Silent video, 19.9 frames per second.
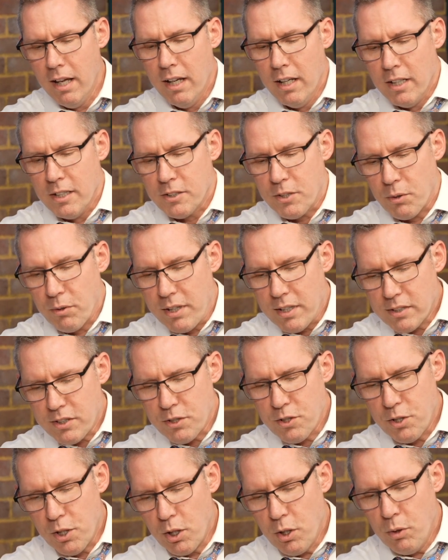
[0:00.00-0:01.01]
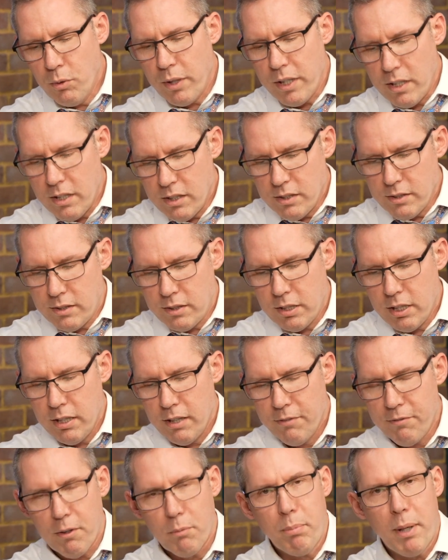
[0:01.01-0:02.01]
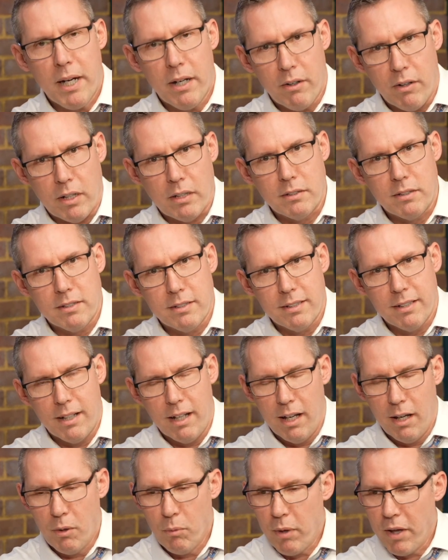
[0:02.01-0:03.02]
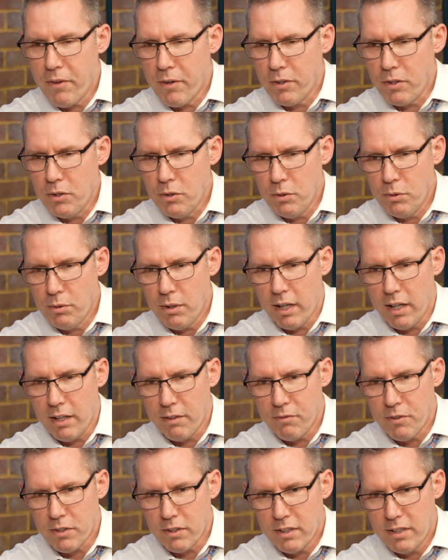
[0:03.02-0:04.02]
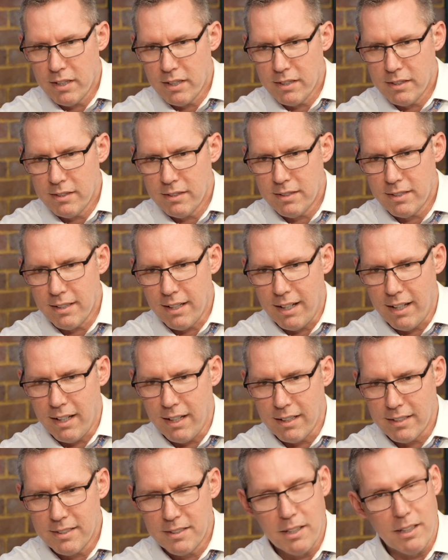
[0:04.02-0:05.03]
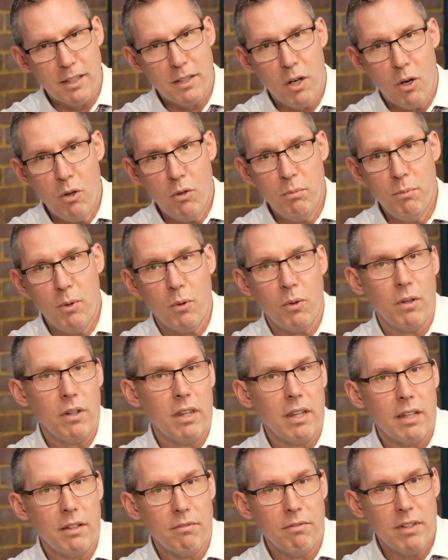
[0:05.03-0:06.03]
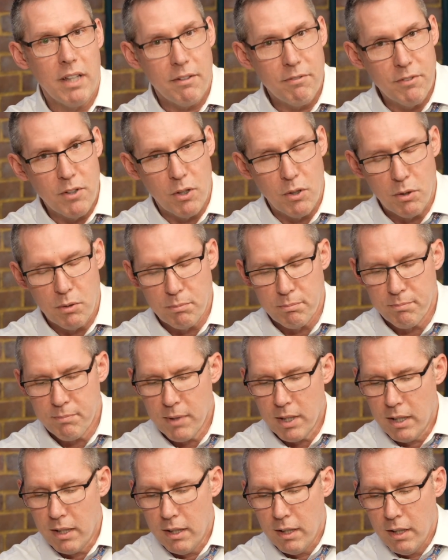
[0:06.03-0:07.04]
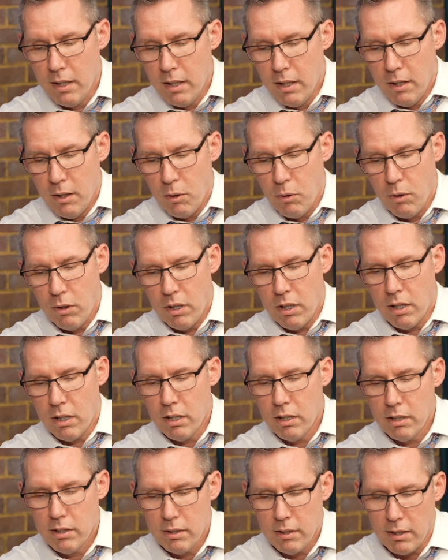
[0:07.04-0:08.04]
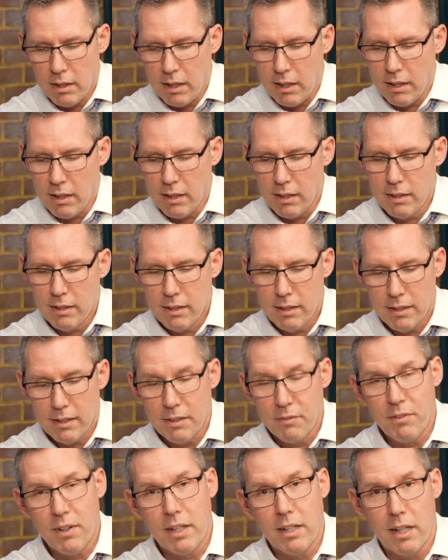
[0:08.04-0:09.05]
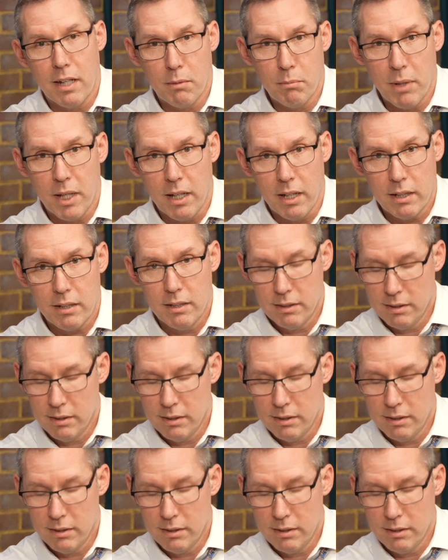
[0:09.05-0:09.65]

So this show is for parents, whether you have your kids still at home or they have left home, or if they came back.